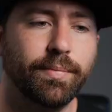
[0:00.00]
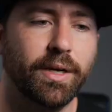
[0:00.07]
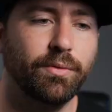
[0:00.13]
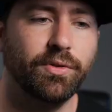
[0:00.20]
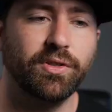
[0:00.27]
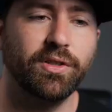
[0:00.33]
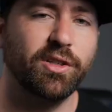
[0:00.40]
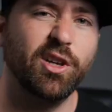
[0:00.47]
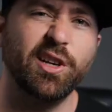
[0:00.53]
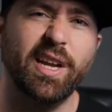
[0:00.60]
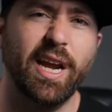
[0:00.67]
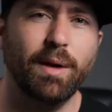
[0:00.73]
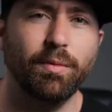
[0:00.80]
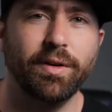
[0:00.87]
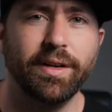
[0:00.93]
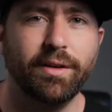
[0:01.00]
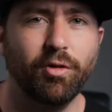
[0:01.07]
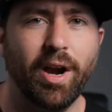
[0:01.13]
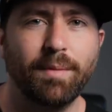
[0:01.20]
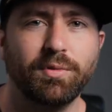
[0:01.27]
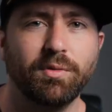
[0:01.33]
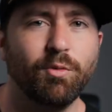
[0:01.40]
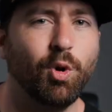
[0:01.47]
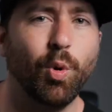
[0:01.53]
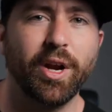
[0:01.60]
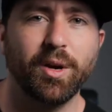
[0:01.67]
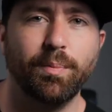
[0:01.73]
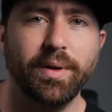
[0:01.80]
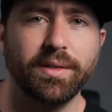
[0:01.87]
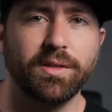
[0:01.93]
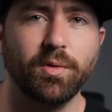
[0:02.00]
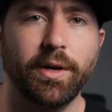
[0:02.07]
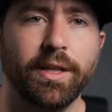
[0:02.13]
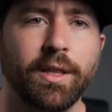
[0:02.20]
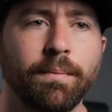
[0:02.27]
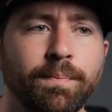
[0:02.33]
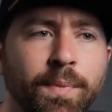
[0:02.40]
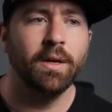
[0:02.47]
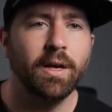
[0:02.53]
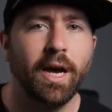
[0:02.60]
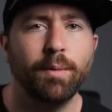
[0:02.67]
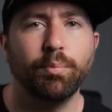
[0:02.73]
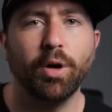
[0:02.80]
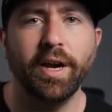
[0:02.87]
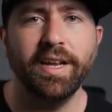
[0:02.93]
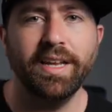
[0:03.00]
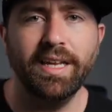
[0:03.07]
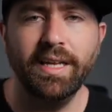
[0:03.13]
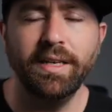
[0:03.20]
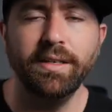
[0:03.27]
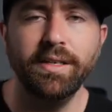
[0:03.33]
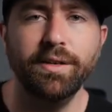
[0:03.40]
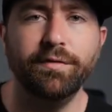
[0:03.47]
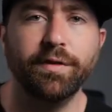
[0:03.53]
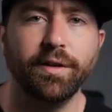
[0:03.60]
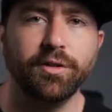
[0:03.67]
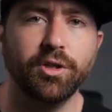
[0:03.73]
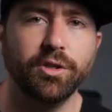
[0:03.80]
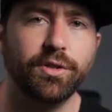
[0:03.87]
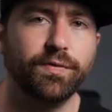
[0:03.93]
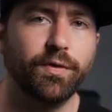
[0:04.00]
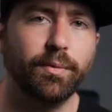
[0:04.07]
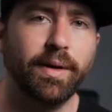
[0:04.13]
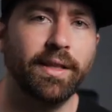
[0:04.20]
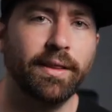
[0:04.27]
But it was a good camera to grab some quick bits with. I brought ND filters for my